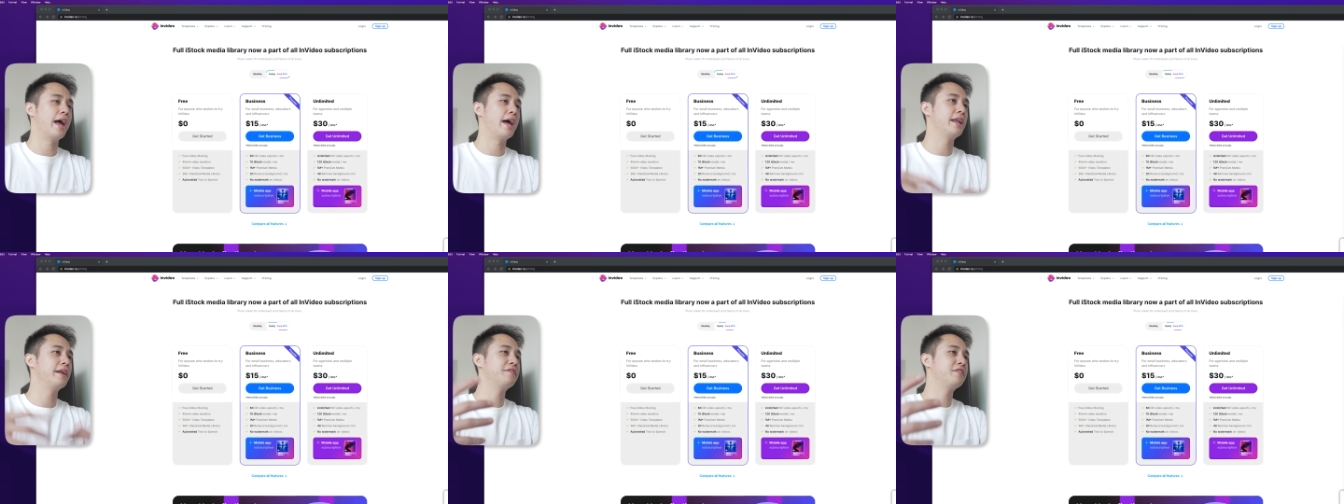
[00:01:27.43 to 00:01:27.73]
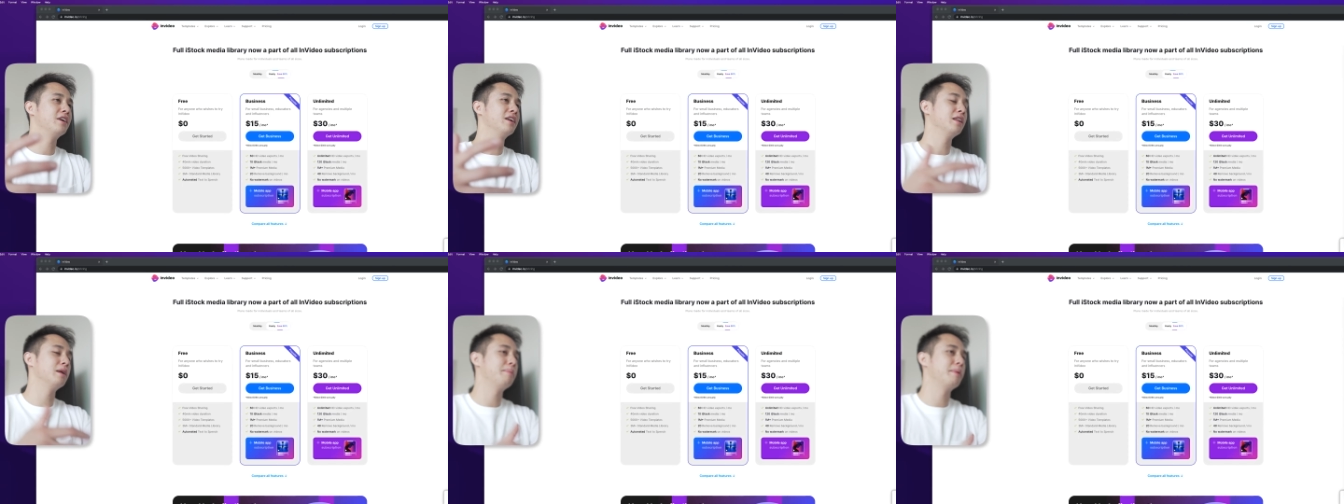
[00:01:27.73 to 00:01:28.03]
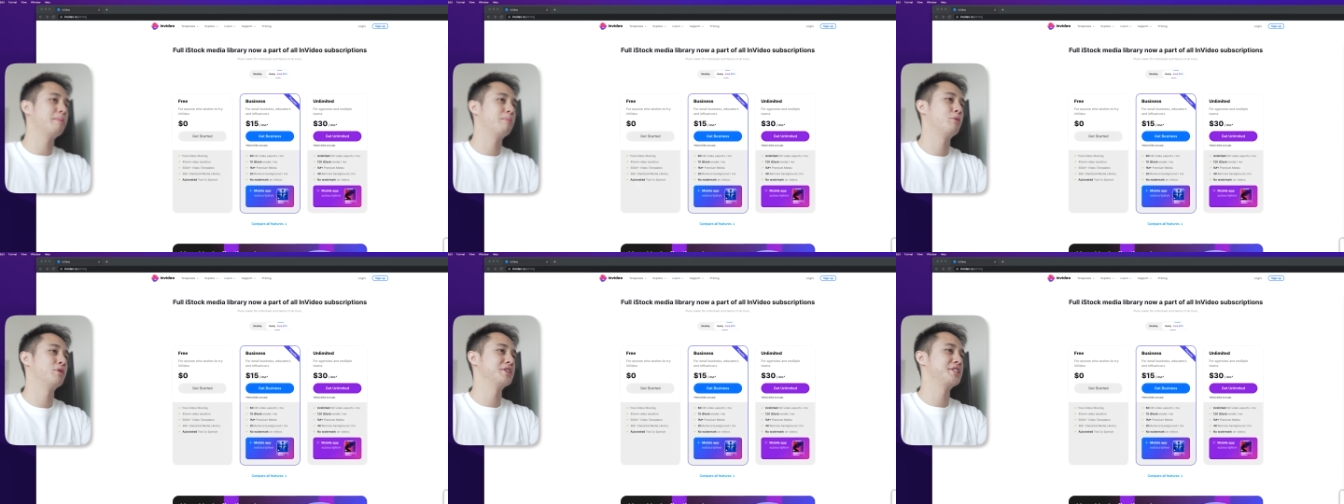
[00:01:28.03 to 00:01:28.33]
And if you're a little
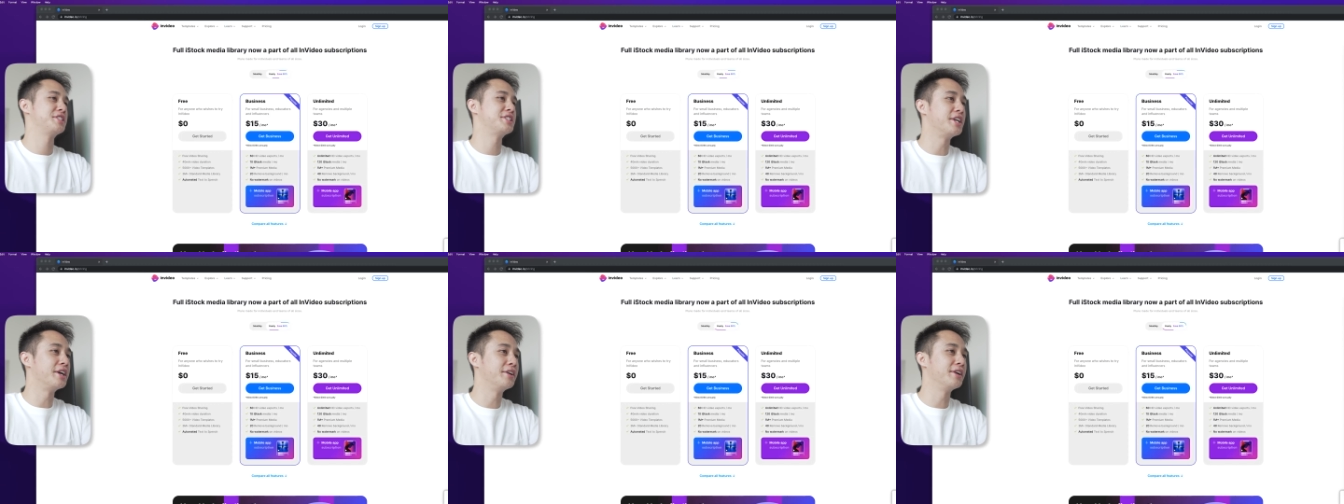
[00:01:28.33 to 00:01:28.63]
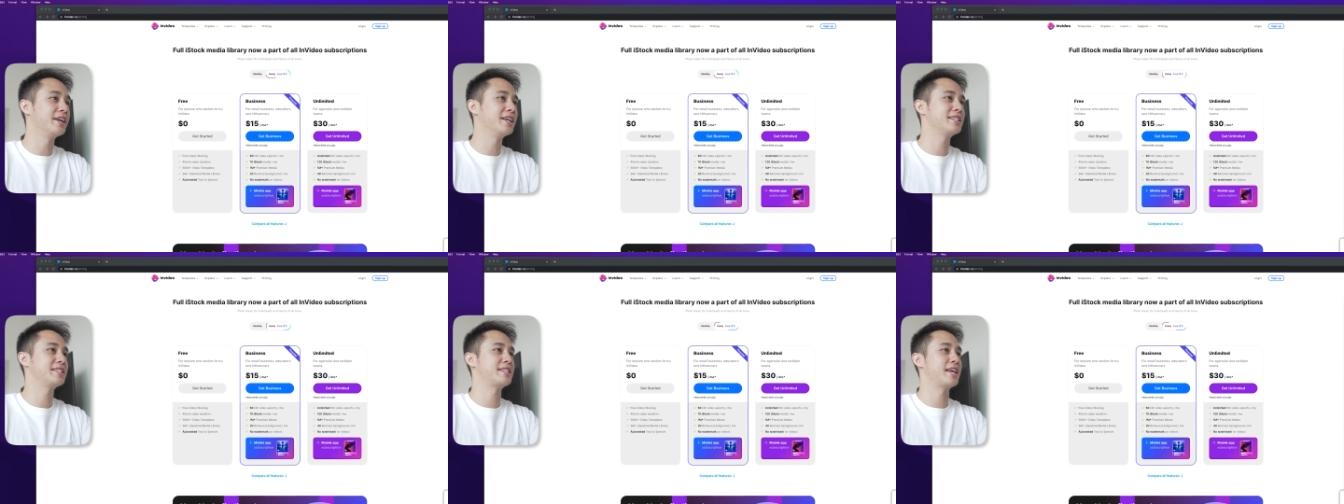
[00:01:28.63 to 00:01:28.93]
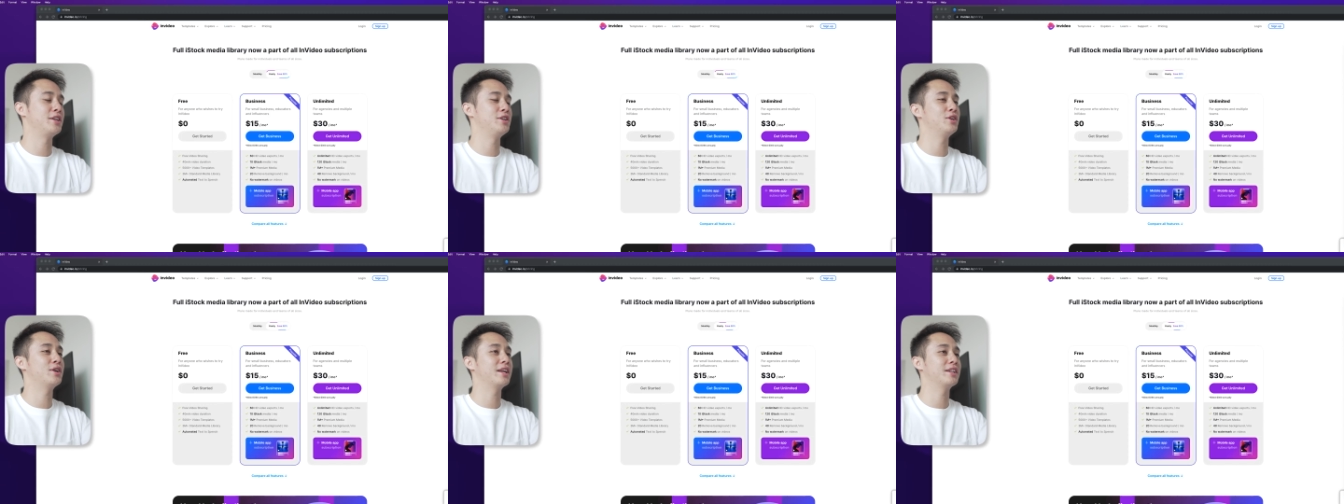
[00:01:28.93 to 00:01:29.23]
bit more serious,
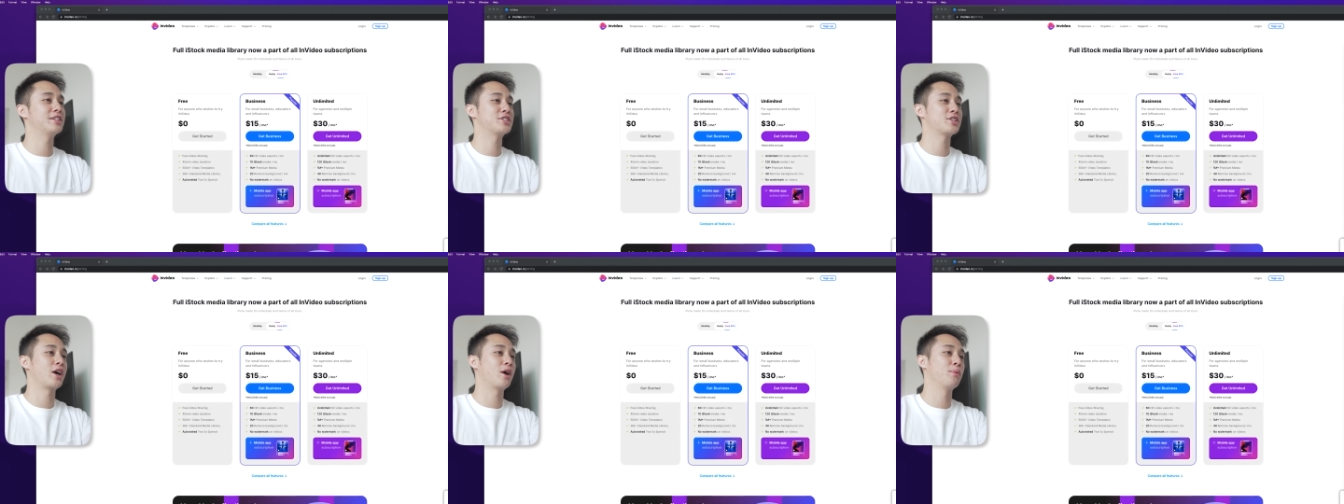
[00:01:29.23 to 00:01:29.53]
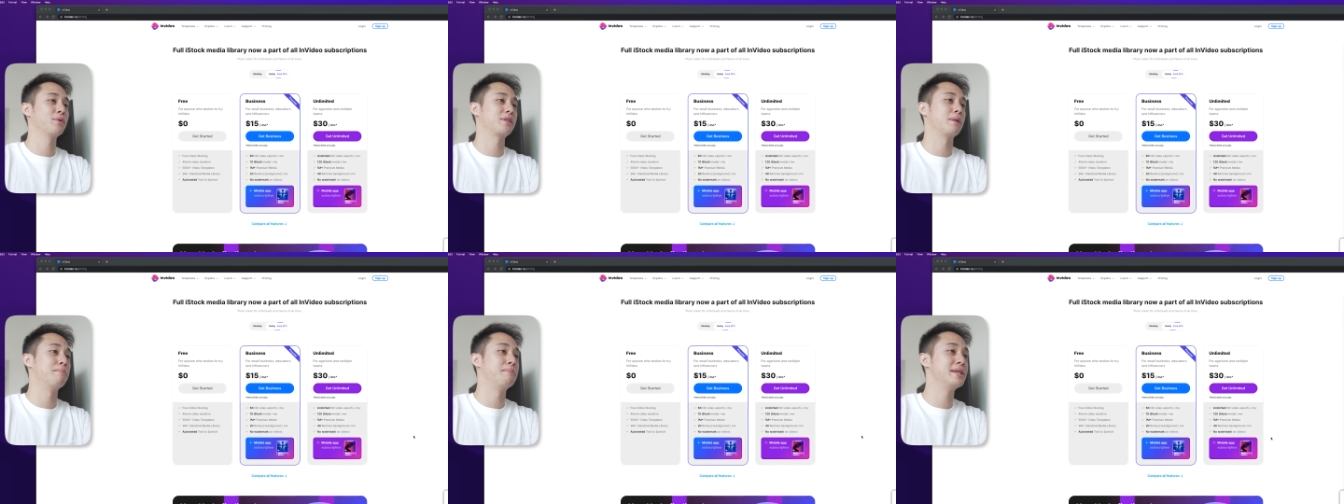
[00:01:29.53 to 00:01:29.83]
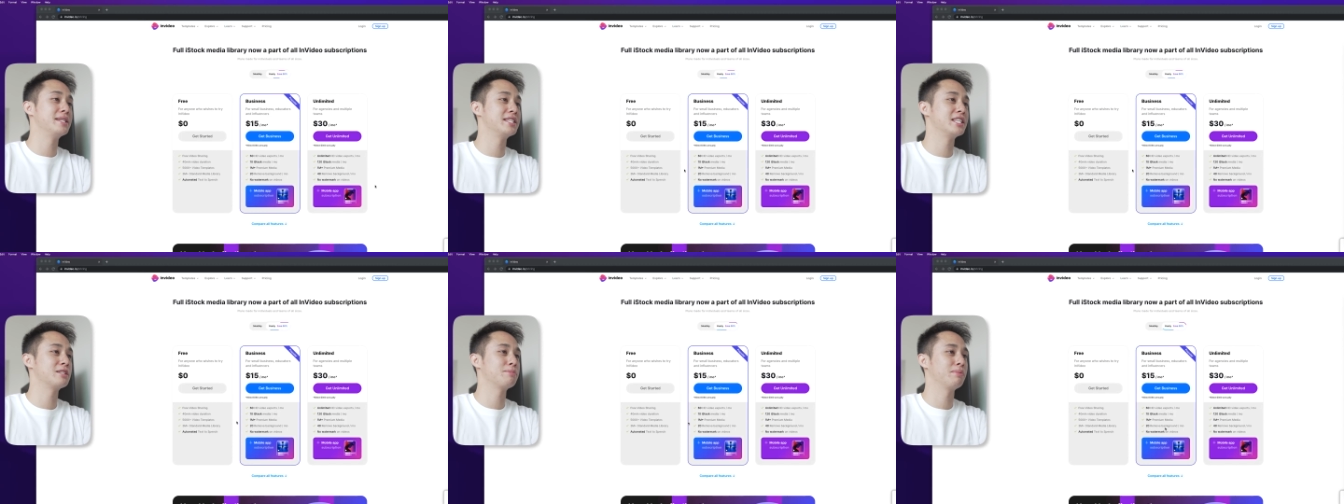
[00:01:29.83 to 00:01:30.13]
then you can start with the
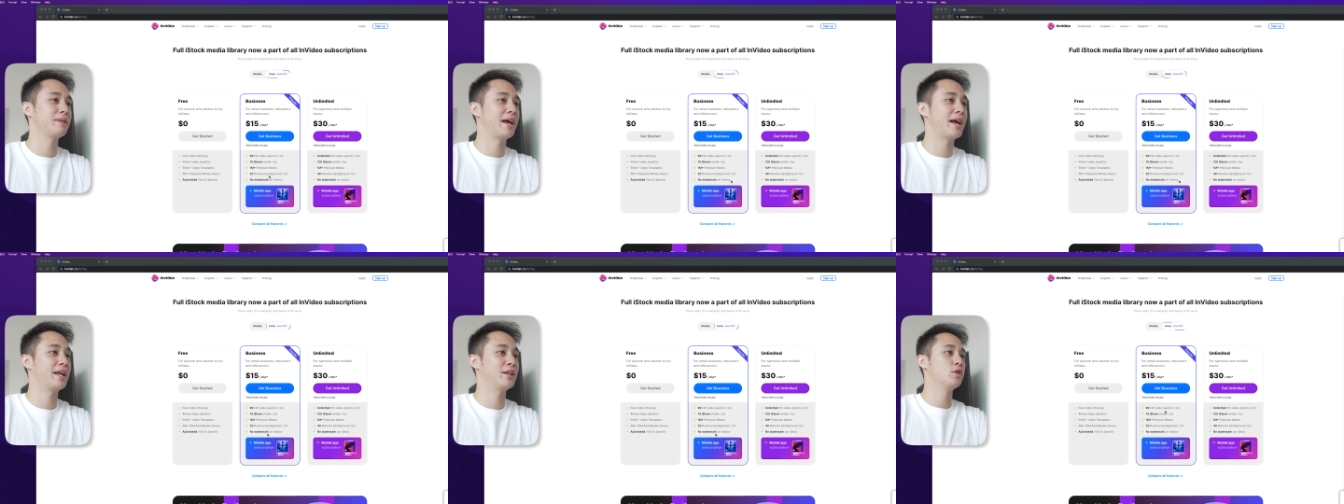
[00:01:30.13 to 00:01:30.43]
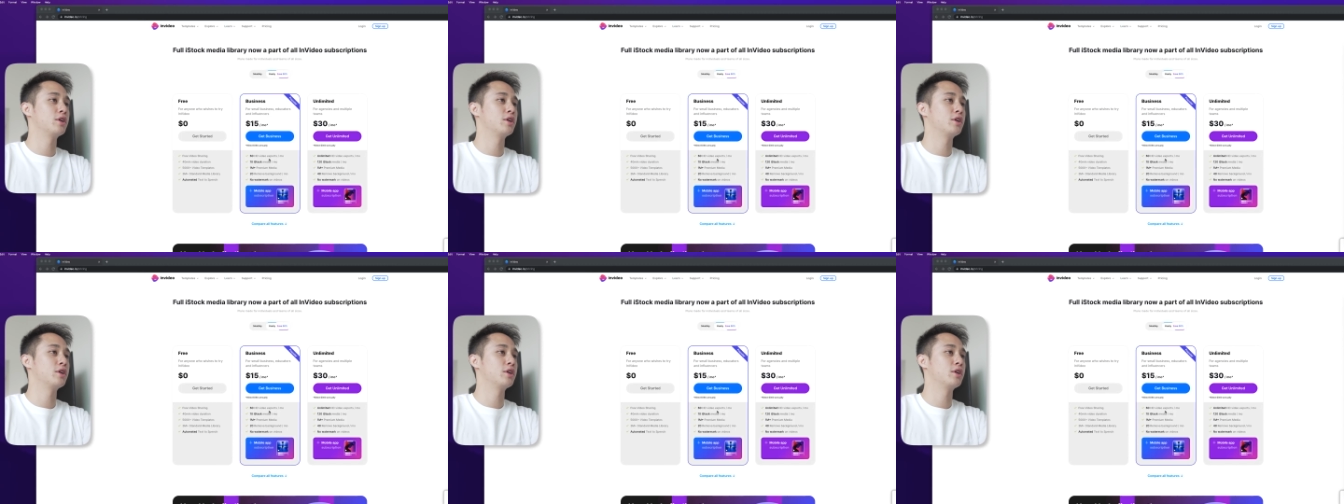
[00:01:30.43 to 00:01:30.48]
business plan.